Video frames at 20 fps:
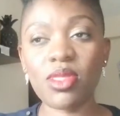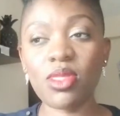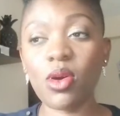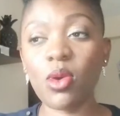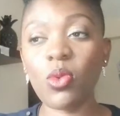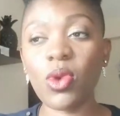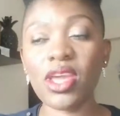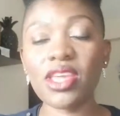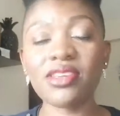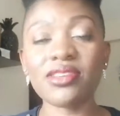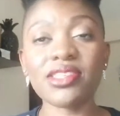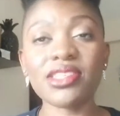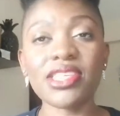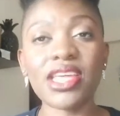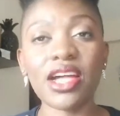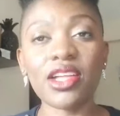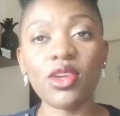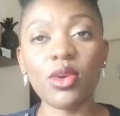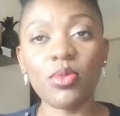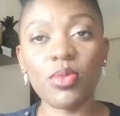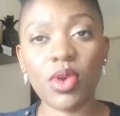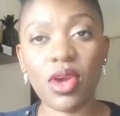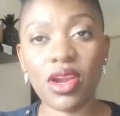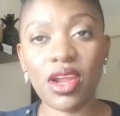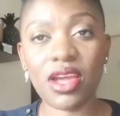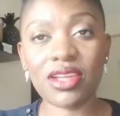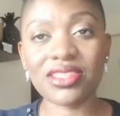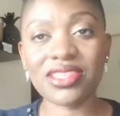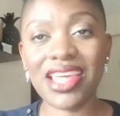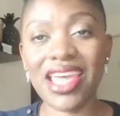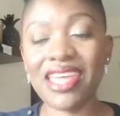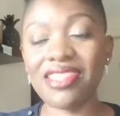the way you sell your products,